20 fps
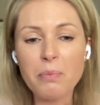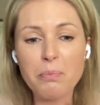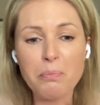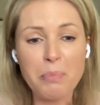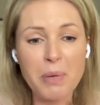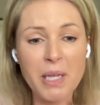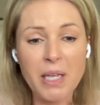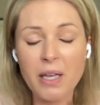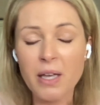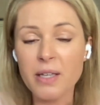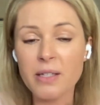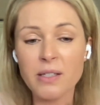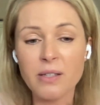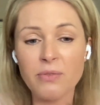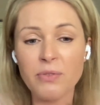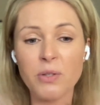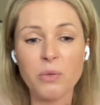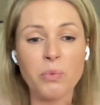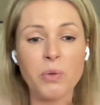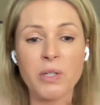because
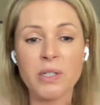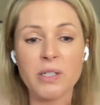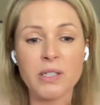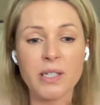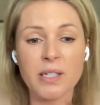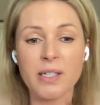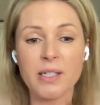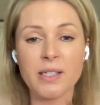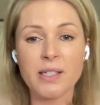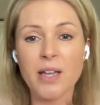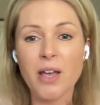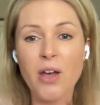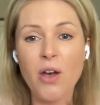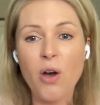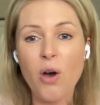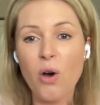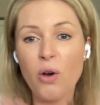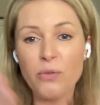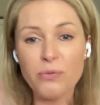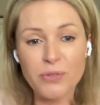of the wonders
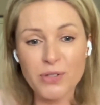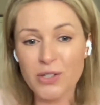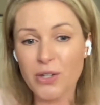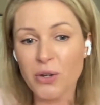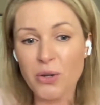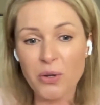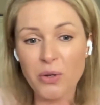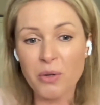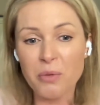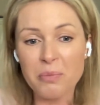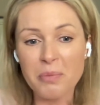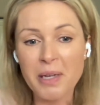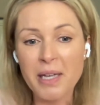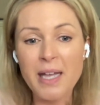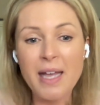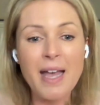of Zoom